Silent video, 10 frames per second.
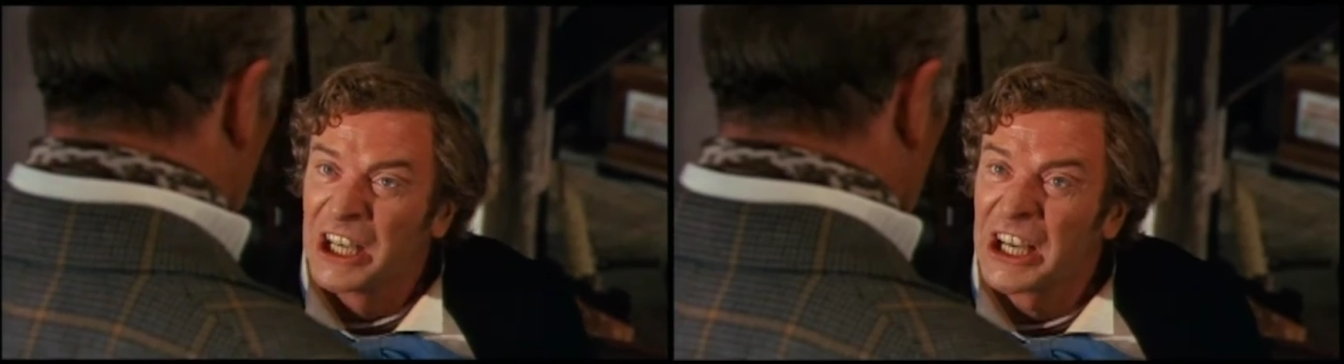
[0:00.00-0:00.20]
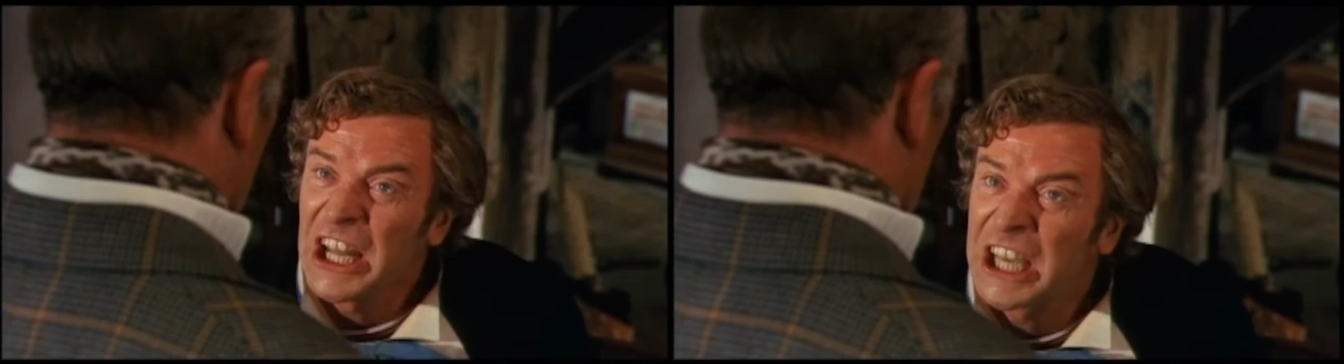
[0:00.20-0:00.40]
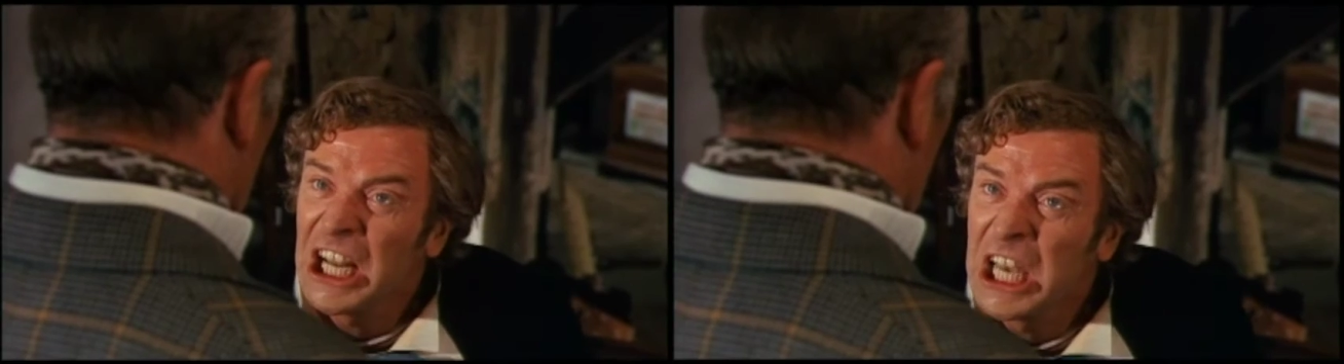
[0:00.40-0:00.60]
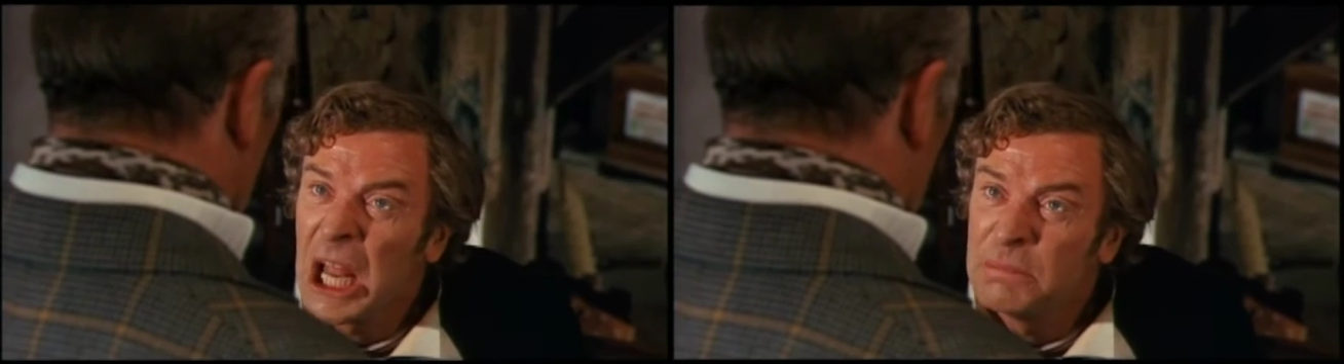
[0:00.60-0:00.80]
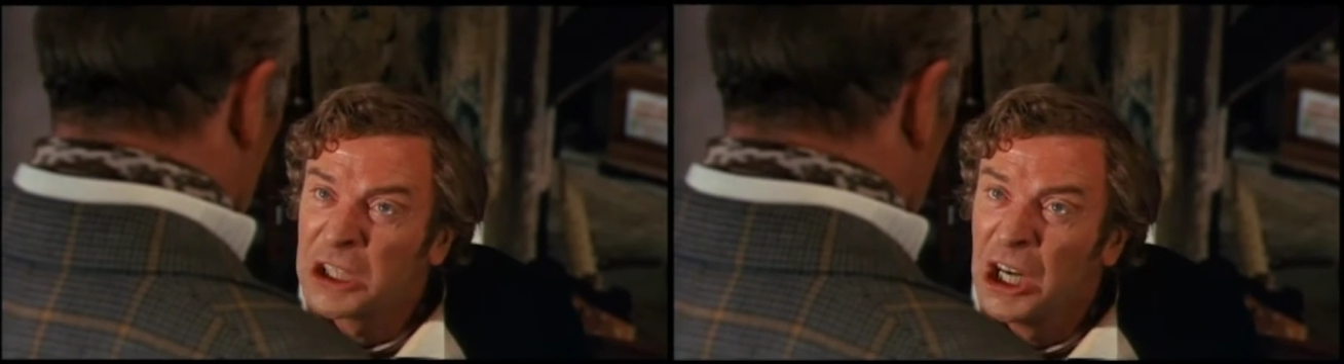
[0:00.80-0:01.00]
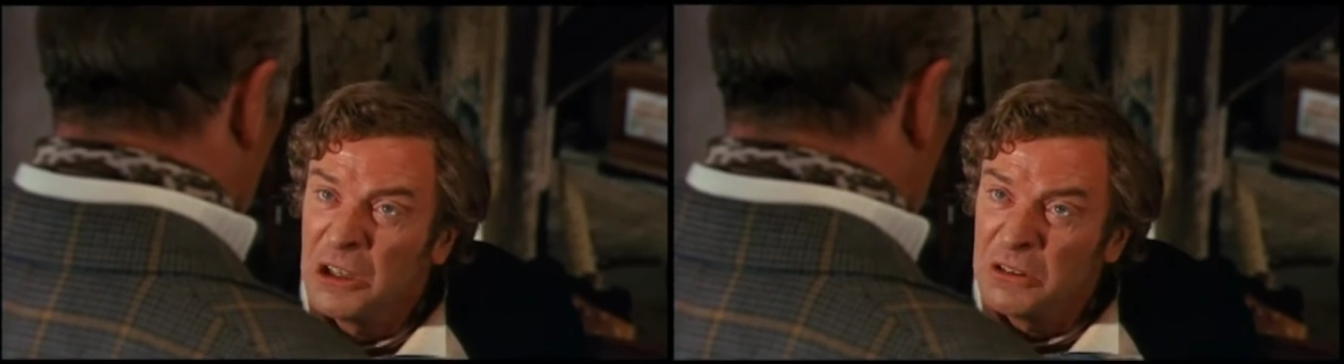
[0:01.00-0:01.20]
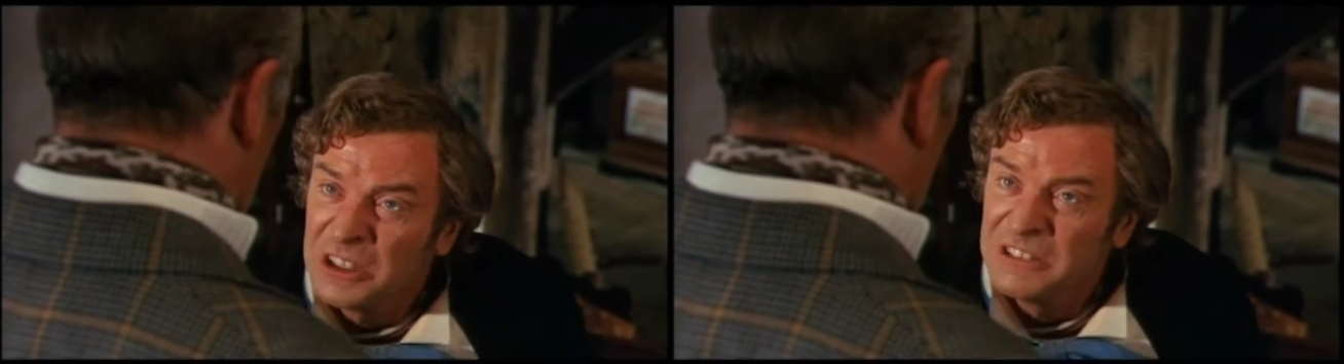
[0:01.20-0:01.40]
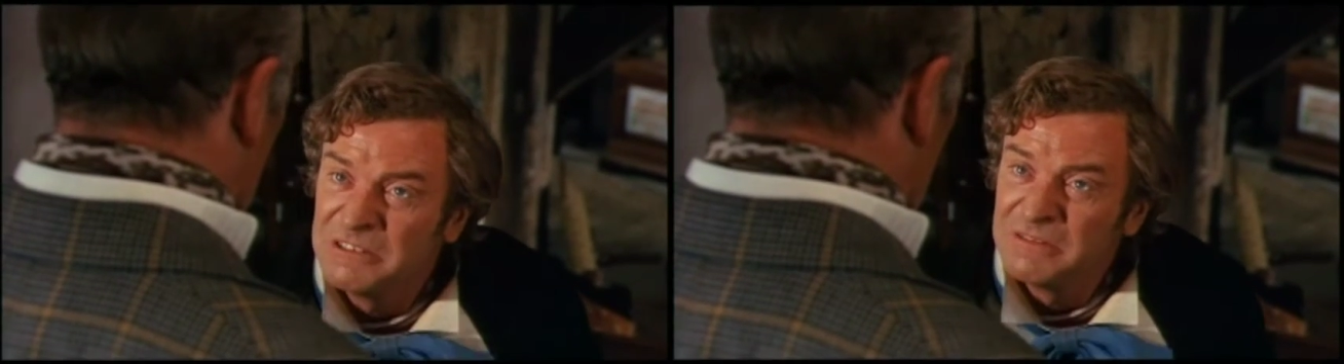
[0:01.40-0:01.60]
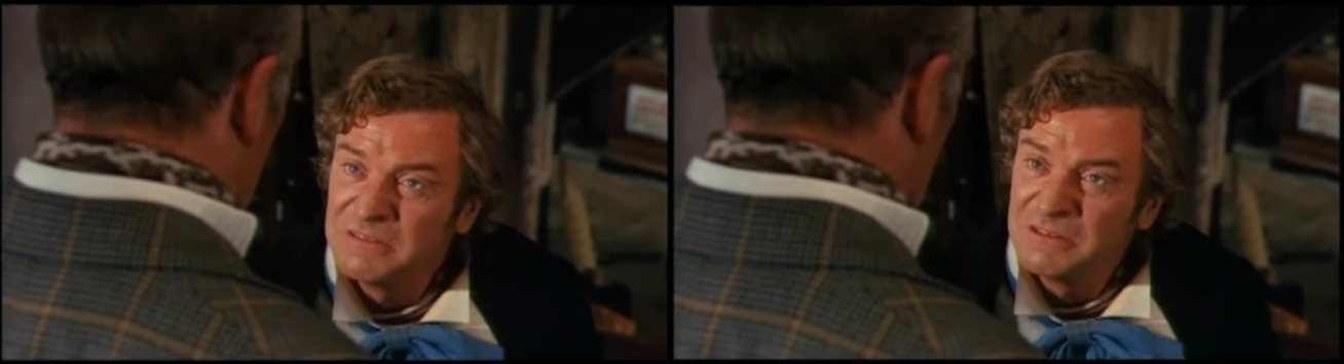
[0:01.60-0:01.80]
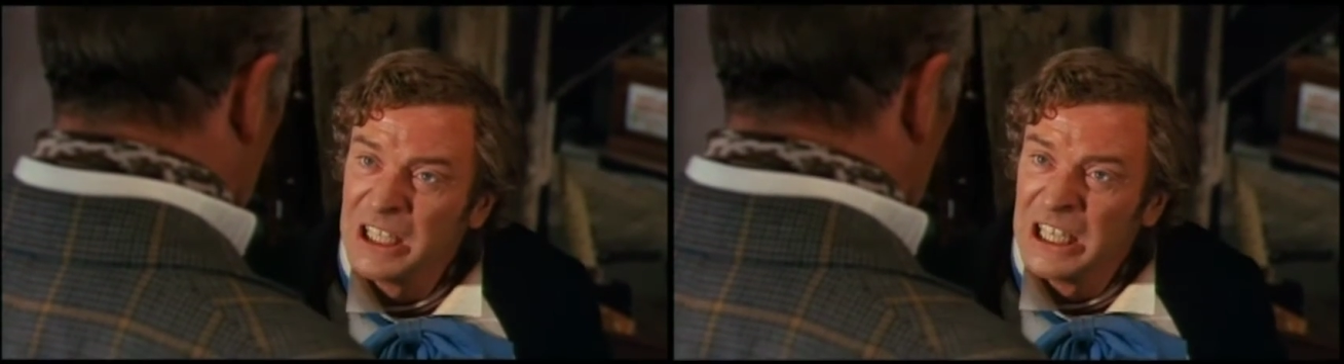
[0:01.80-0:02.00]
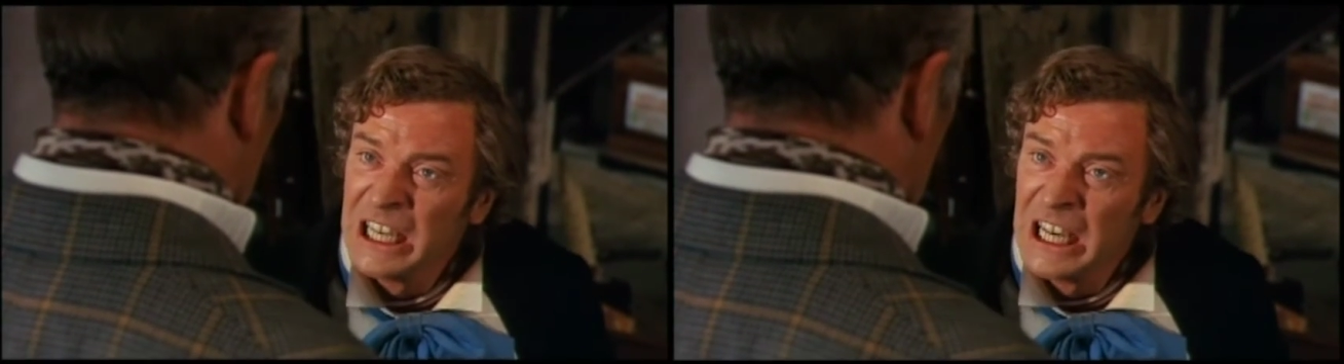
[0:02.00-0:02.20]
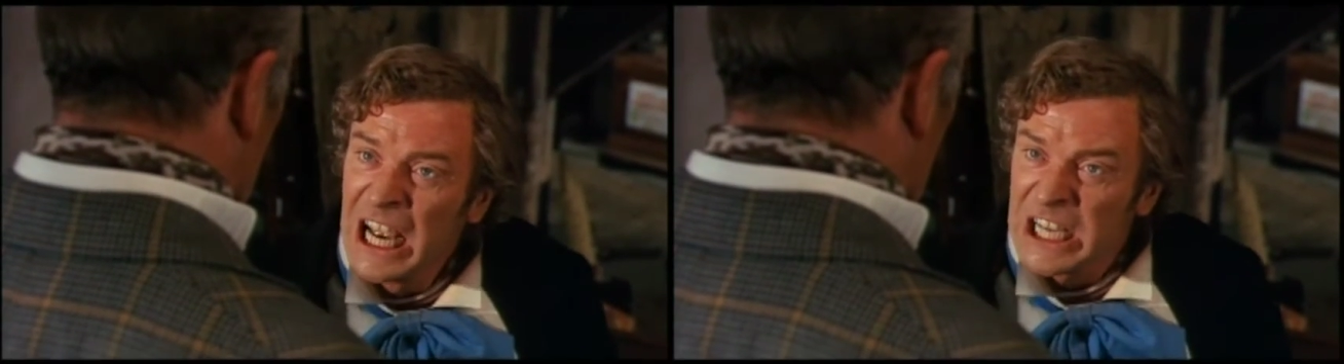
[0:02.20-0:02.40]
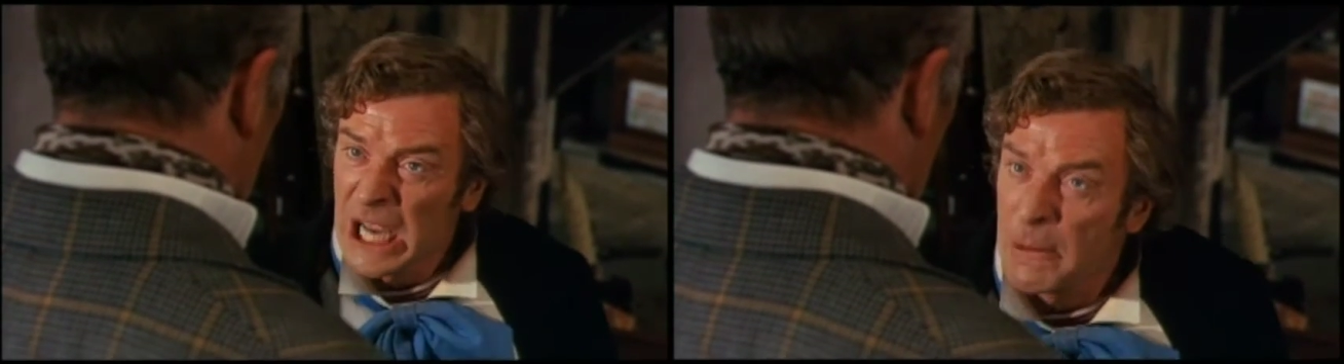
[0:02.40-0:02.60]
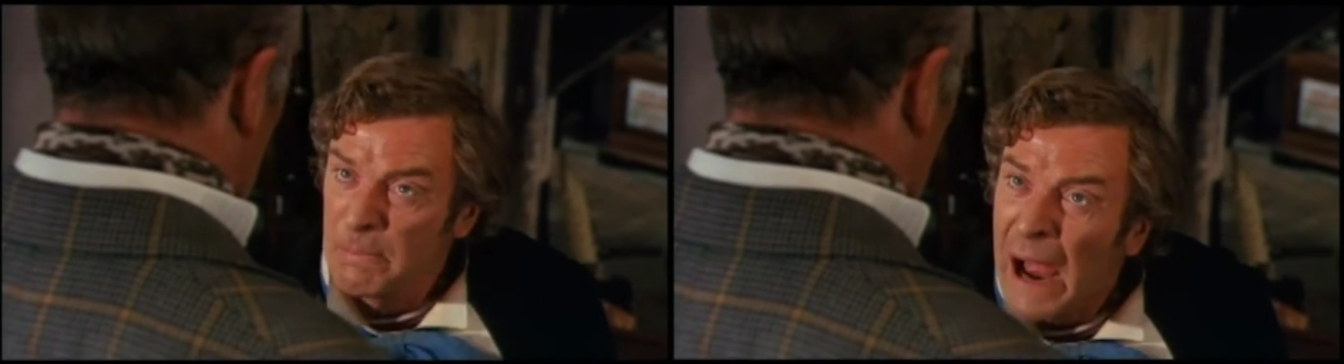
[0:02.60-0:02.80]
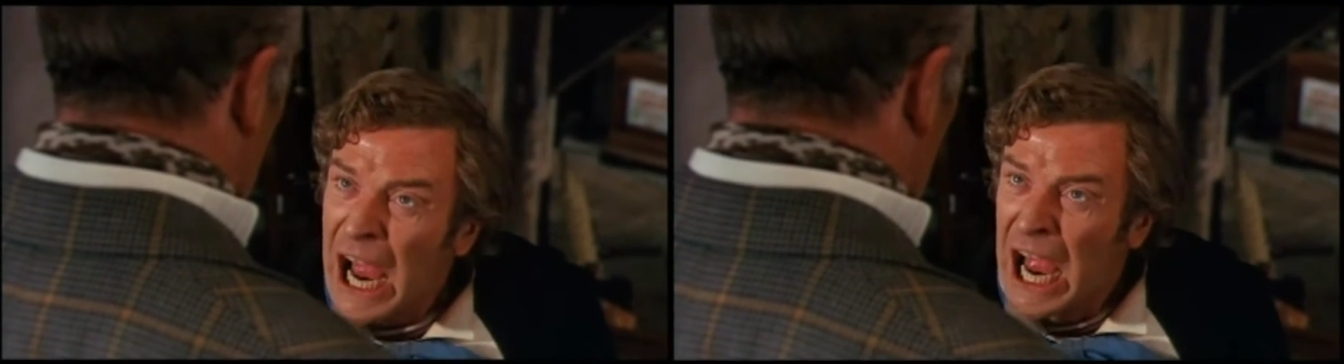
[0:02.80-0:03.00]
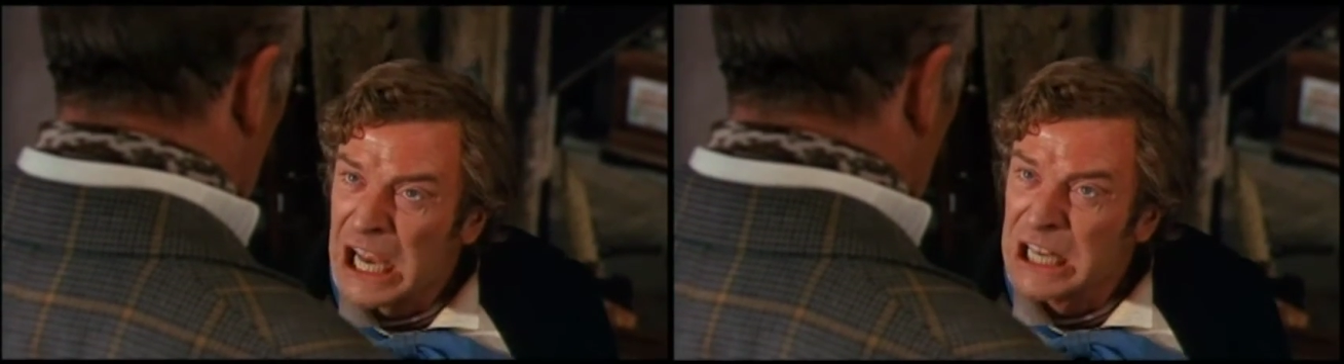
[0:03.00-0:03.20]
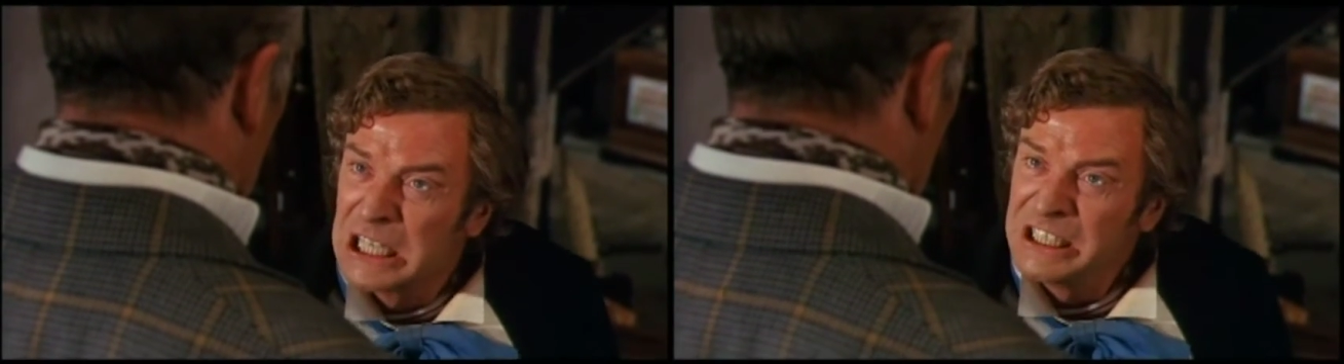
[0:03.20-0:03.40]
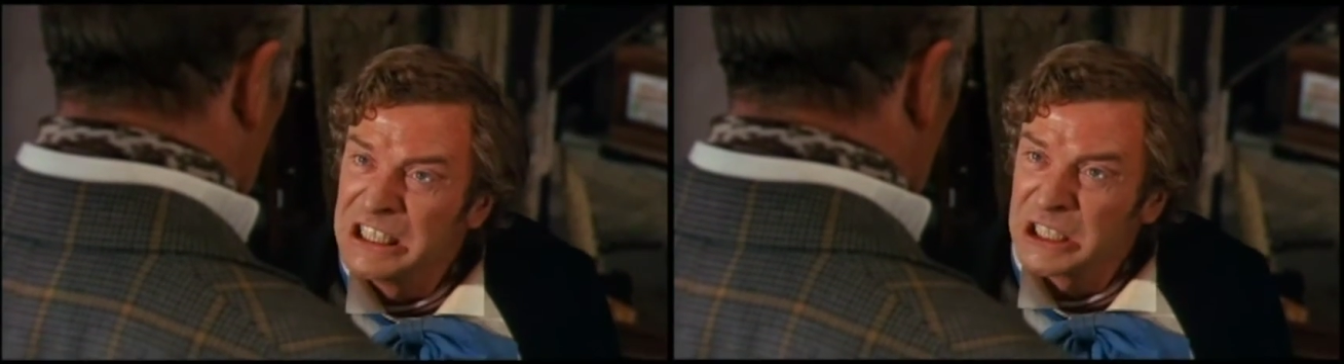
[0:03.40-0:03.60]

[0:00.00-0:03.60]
You're gonna kill them too? You're mad!